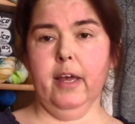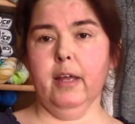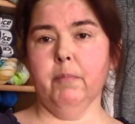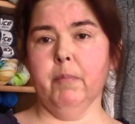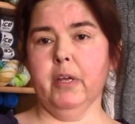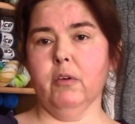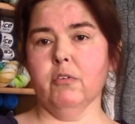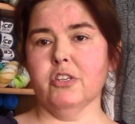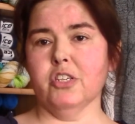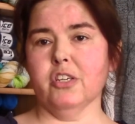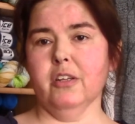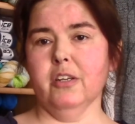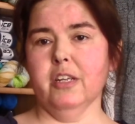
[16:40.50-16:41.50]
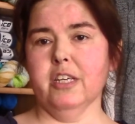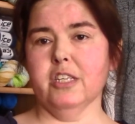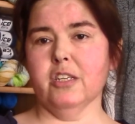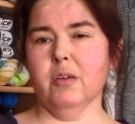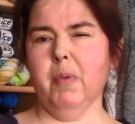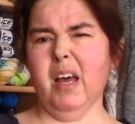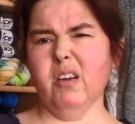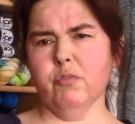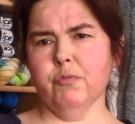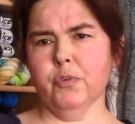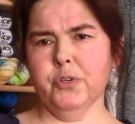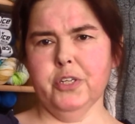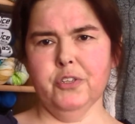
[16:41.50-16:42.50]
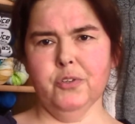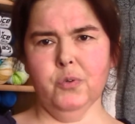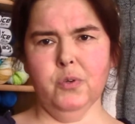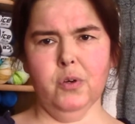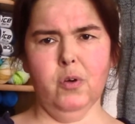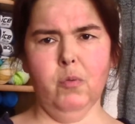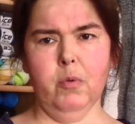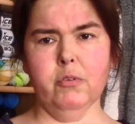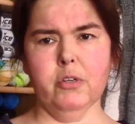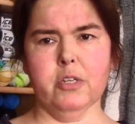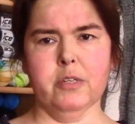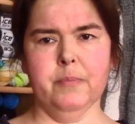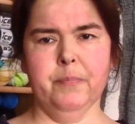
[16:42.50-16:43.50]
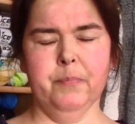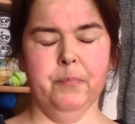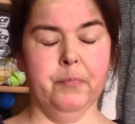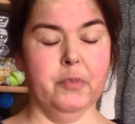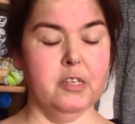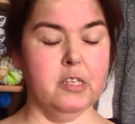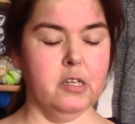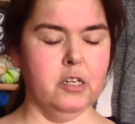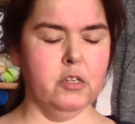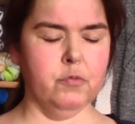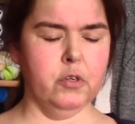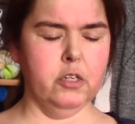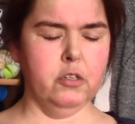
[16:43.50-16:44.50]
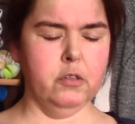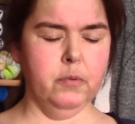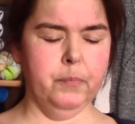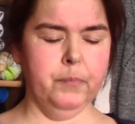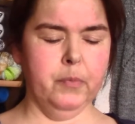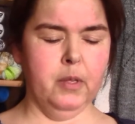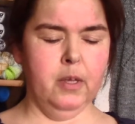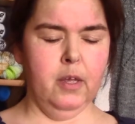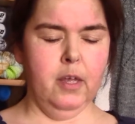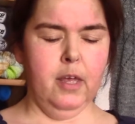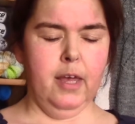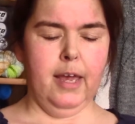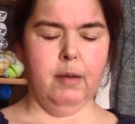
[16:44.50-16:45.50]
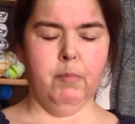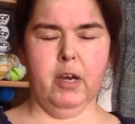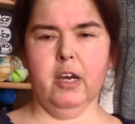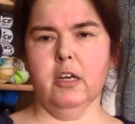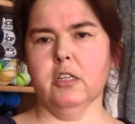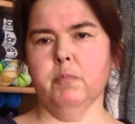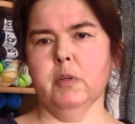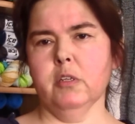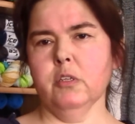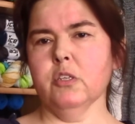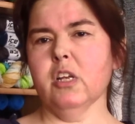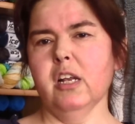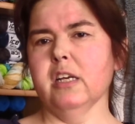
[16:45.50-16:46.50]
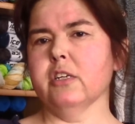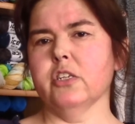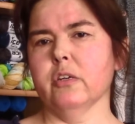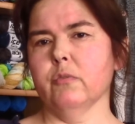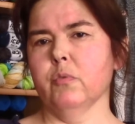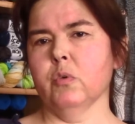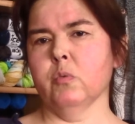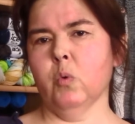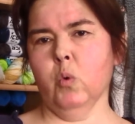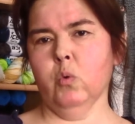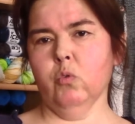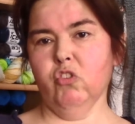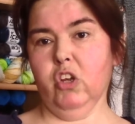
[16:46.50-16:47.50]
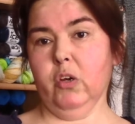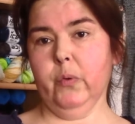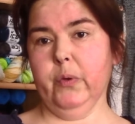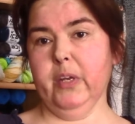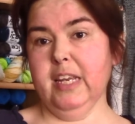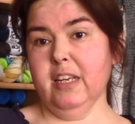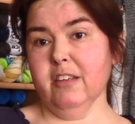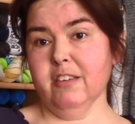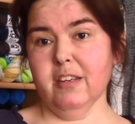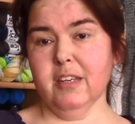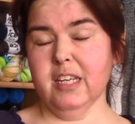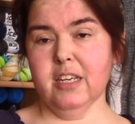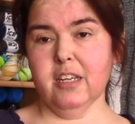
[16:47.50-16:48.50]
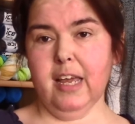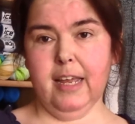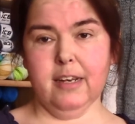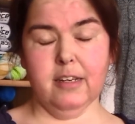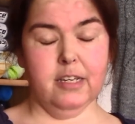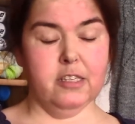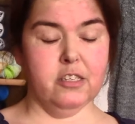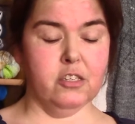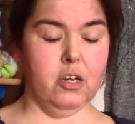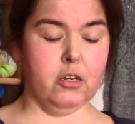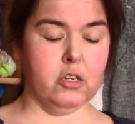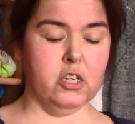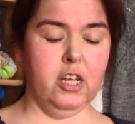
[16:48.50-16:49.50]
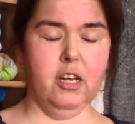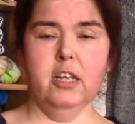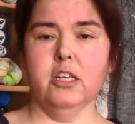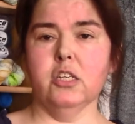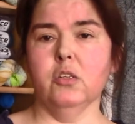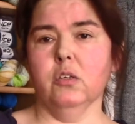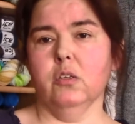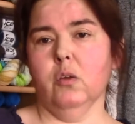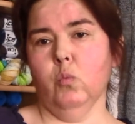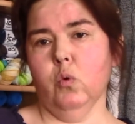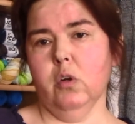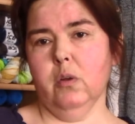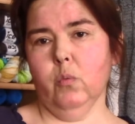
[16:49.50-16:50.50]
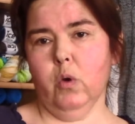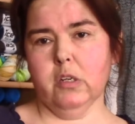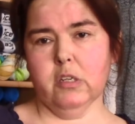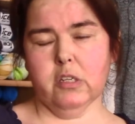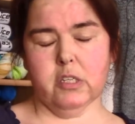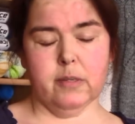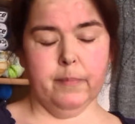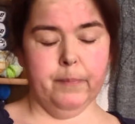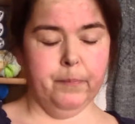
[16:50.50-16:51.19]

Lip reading: And my younger son is about 42 almost, size 42. And my husband's allergic for wool, so he doesn't need hand knit socks, at least not the woolen ones.